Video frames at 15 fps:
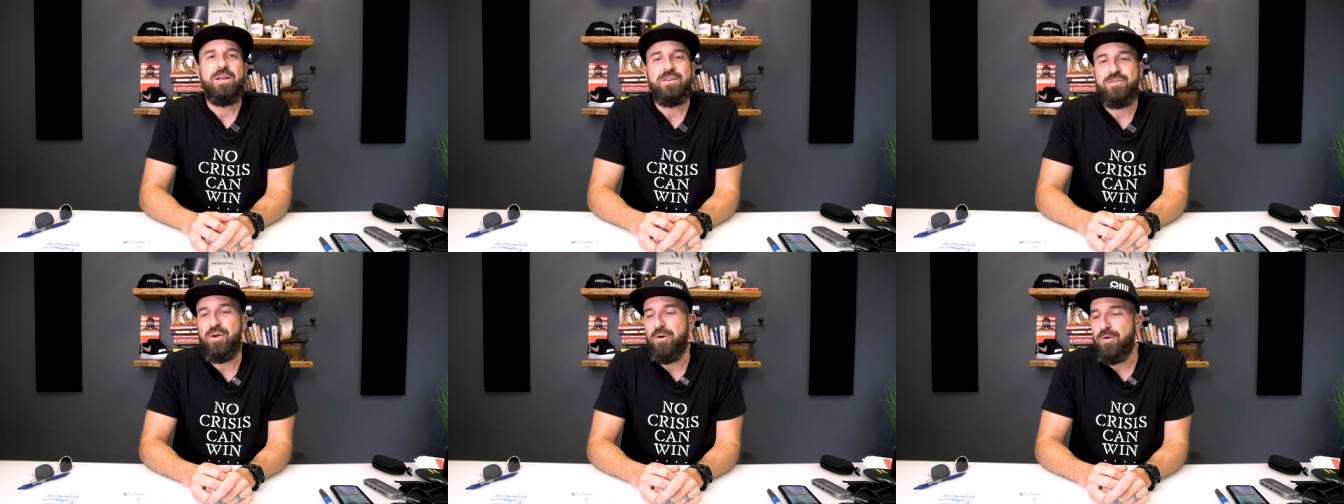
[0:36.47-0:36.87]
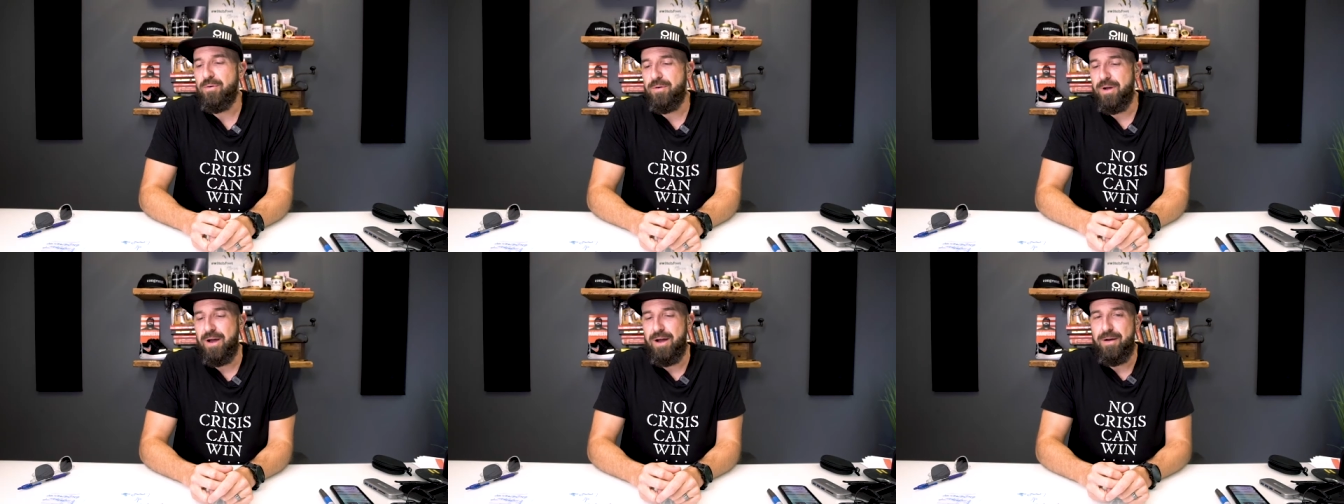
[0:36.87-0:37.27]

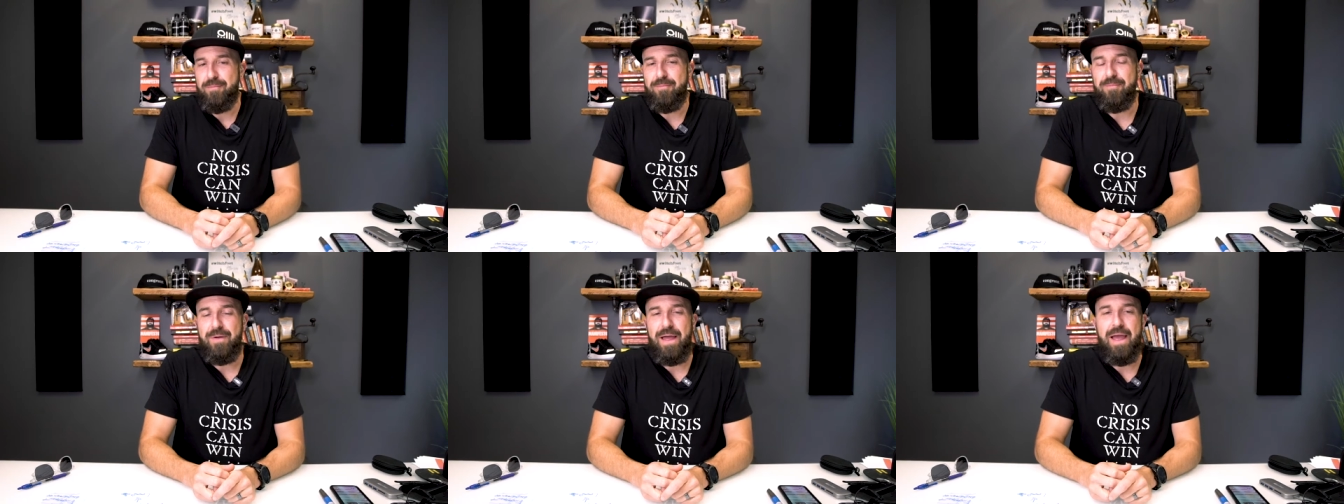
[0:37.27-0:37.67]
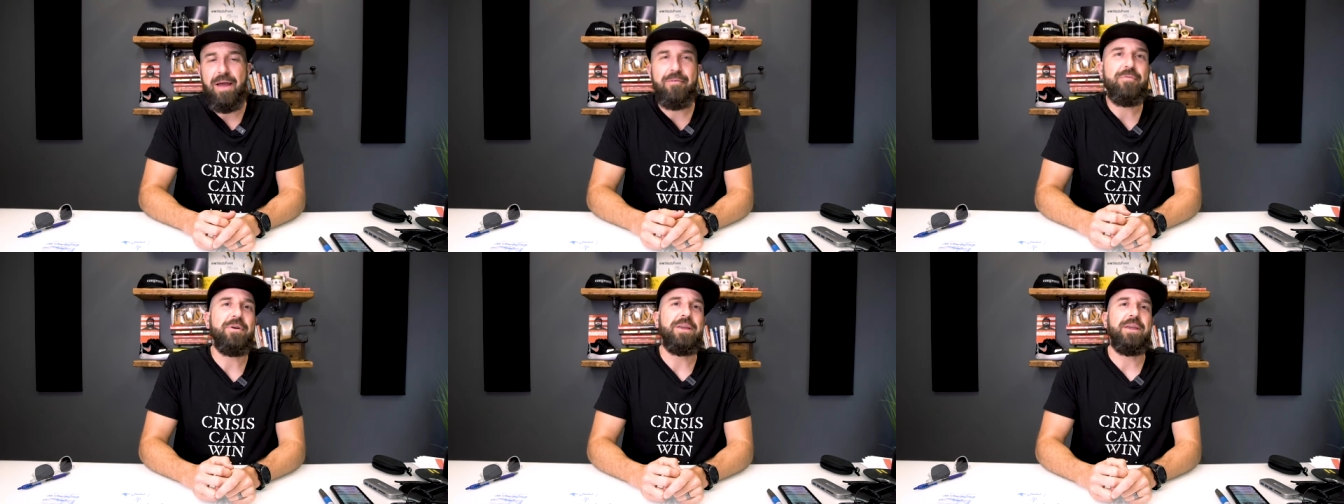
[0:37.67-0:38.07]
So, um,
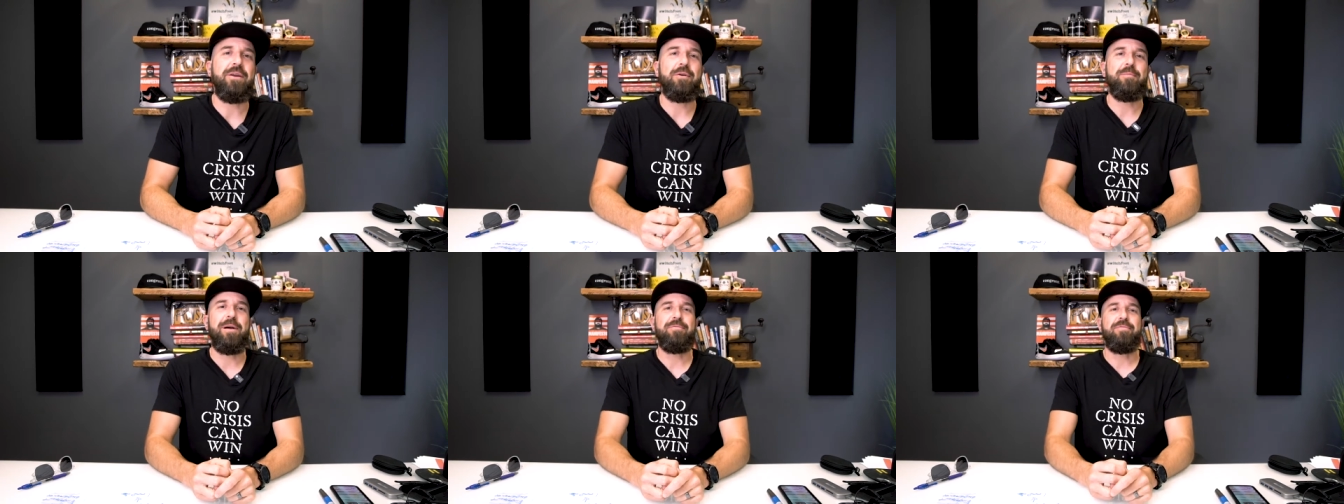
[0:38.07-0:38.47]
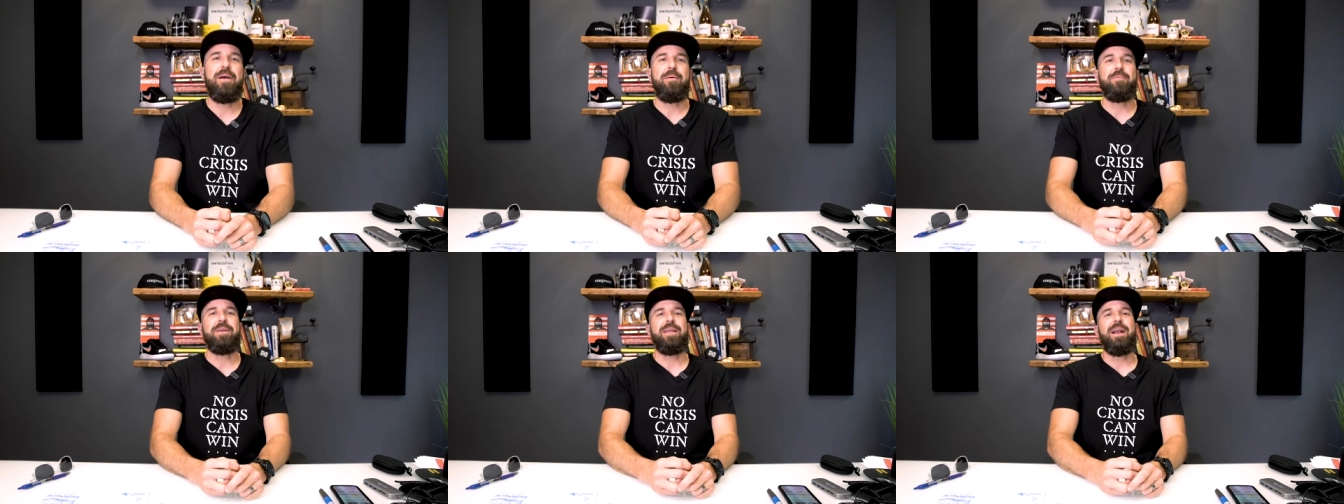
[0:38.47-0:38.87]
every year, my
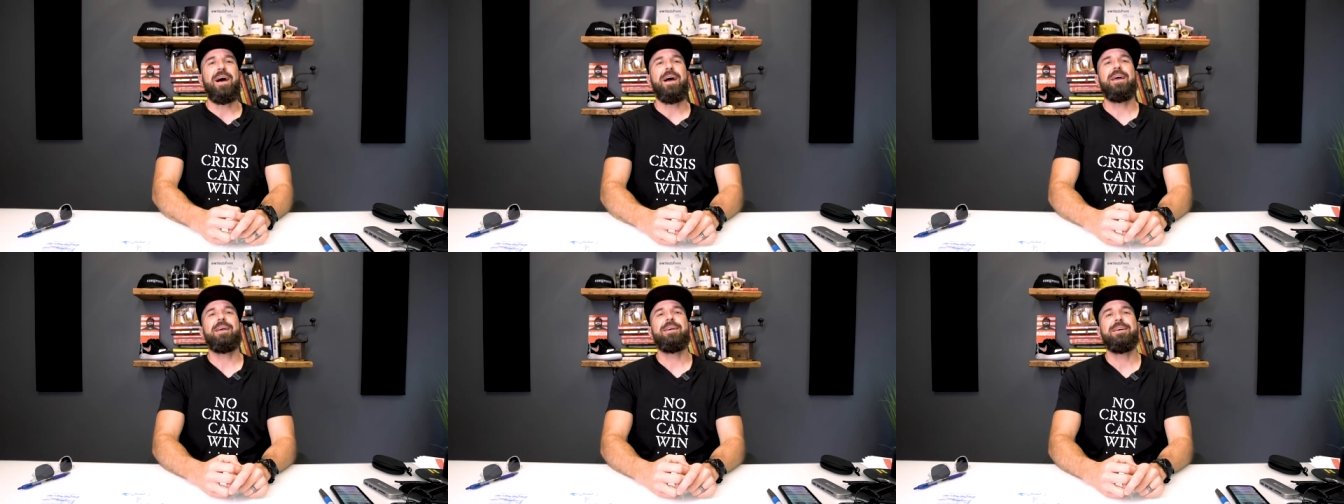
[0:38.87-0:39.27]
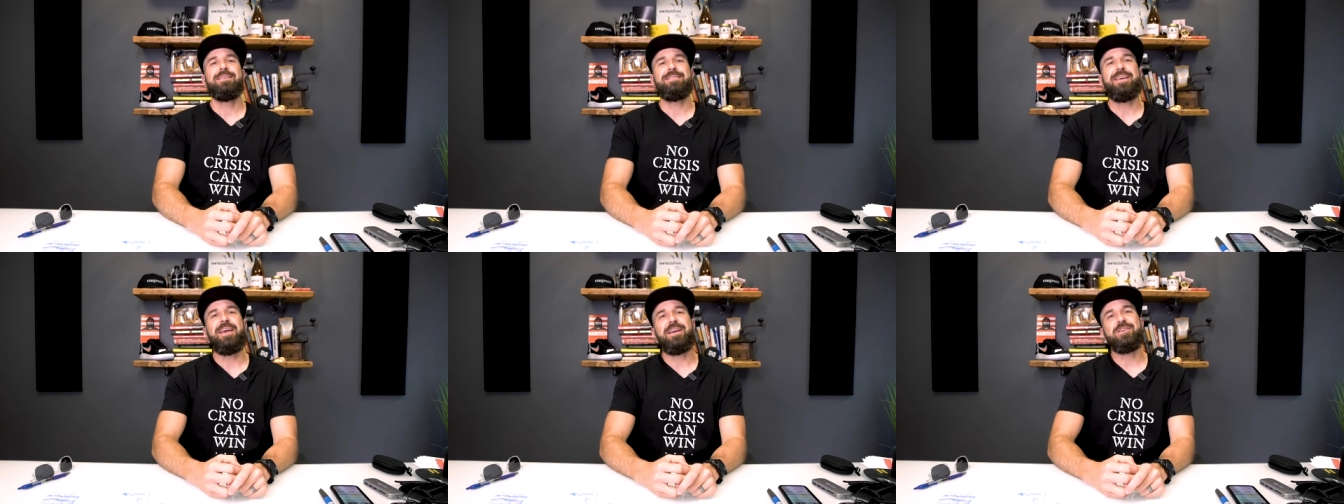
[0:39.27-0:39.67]
family and I
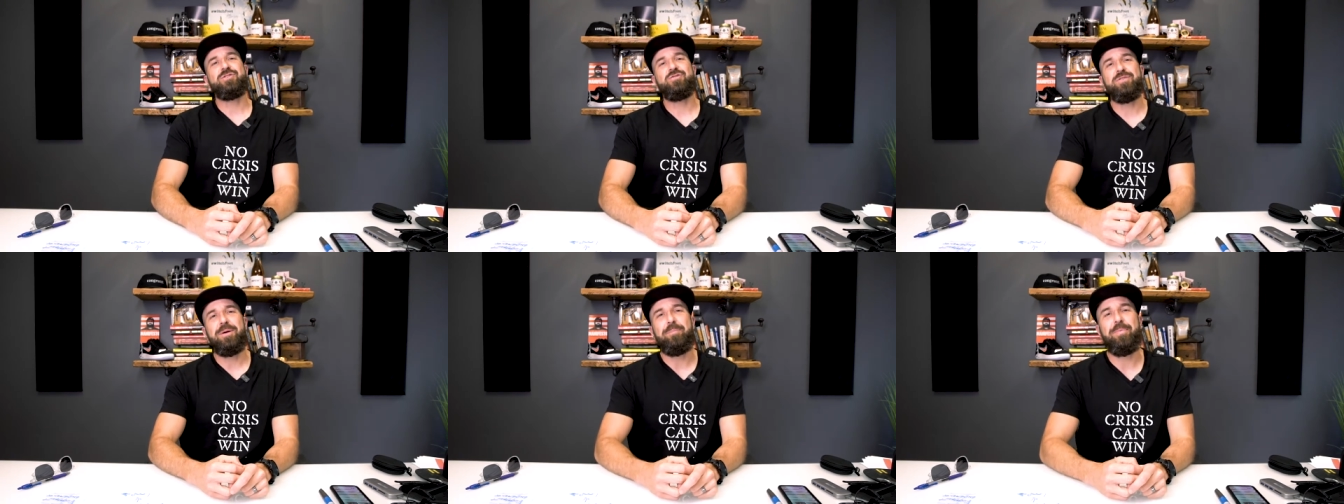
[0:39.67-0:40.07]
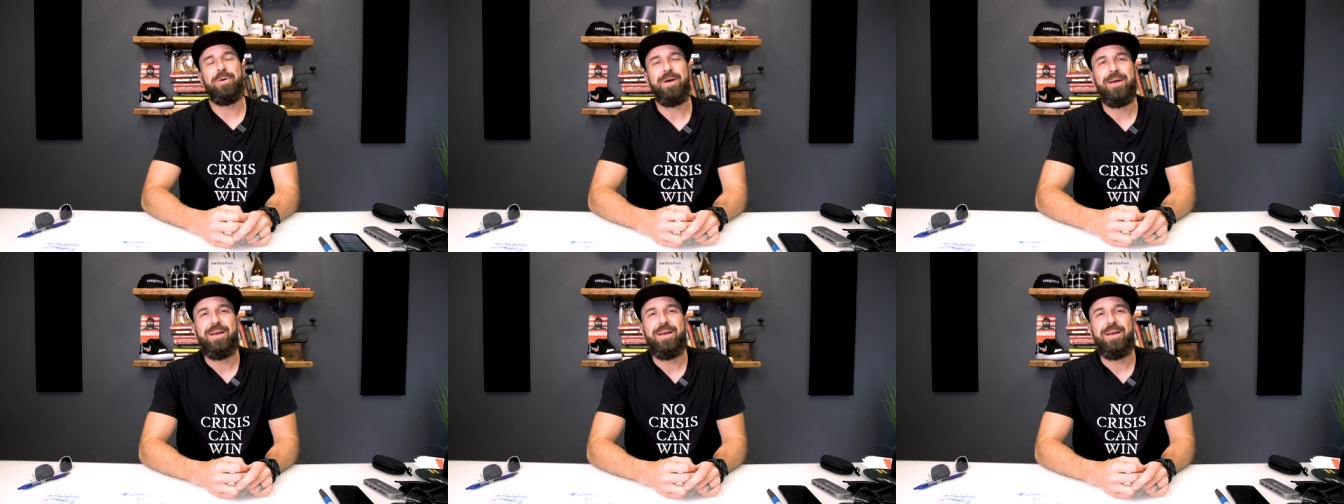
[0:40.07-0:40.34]
take a trip